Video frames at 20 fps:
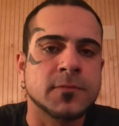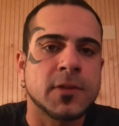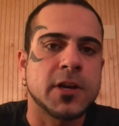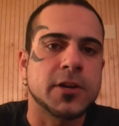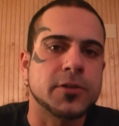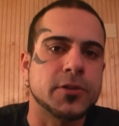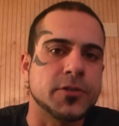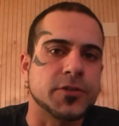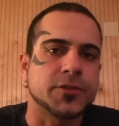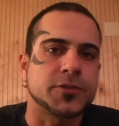
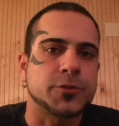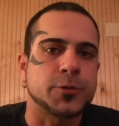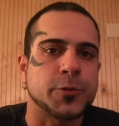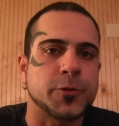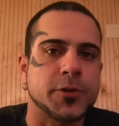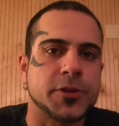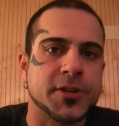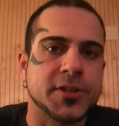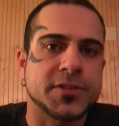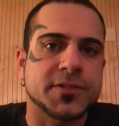I know the
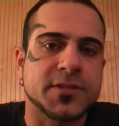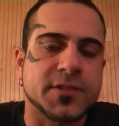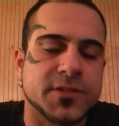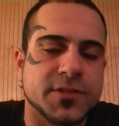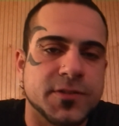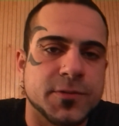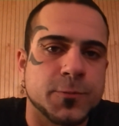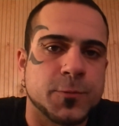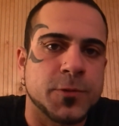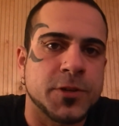truth hurts.
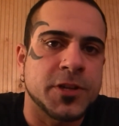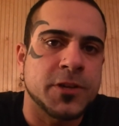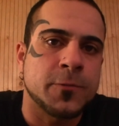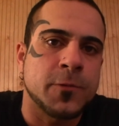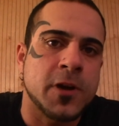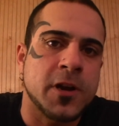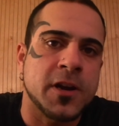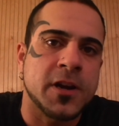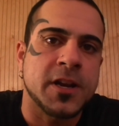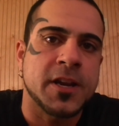This isn't what you
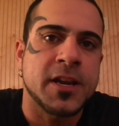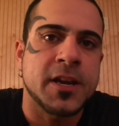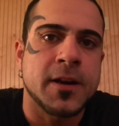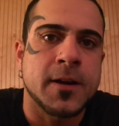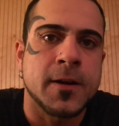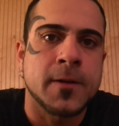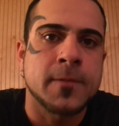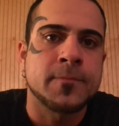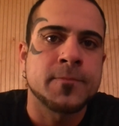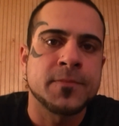wanted to
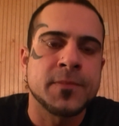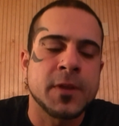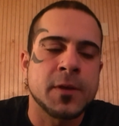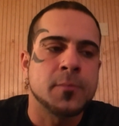hear,